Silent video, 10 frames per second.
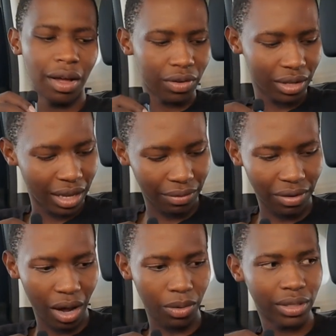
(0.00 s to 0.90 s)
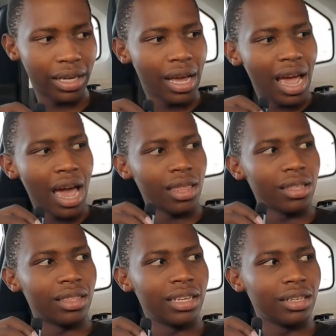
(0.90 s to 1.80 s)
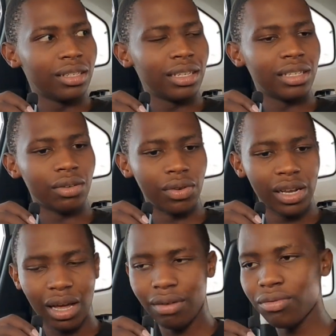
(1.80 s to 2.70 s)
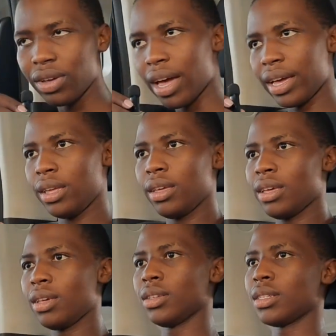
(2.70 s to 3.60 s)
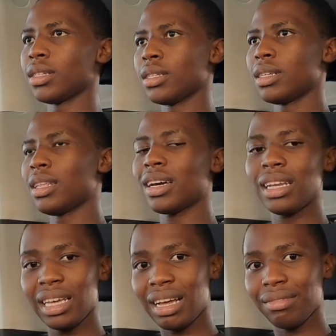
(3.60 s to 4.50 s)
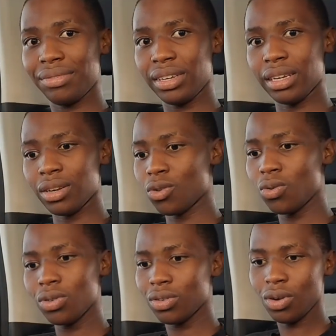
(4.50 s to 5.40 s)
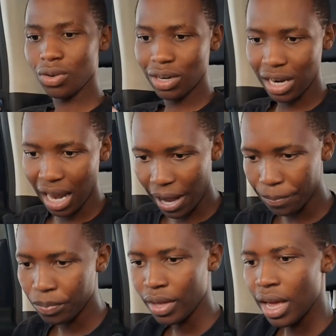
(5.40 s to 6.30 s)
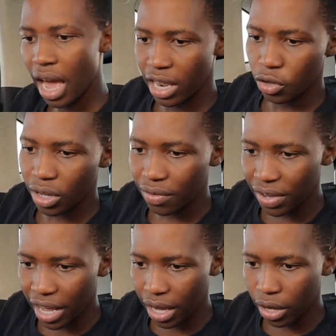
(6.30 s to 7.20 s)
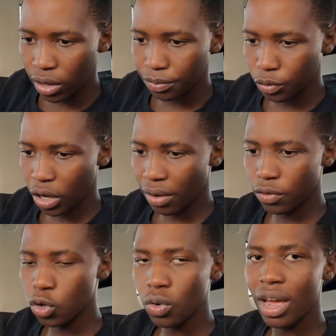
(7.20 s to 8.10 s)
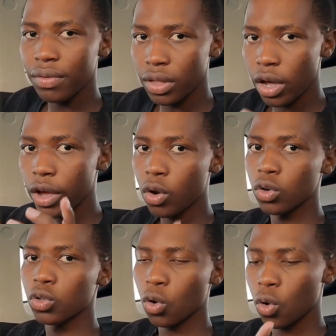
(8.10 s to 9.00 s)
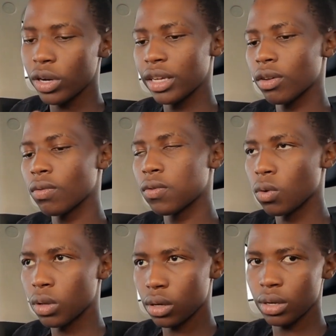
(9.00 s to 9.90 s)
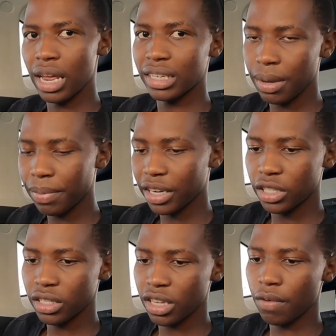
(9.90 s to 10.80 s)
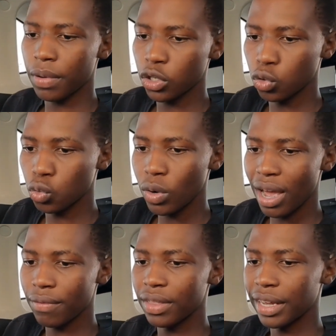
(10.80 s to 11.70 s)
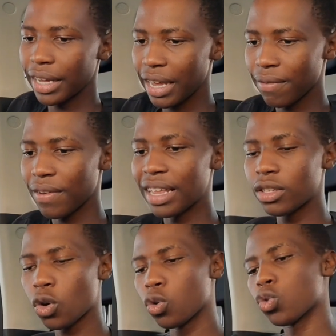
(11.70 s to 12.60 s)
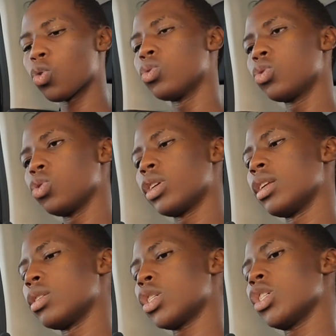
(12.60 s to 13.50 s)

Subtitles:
Haval their flowers. And then these seats are really comfy, hey? They're really comfy. Don't I'm not gonna lie. And then you don't have the air controlling for the like temperature and stuff, but you do have the air vent control so you can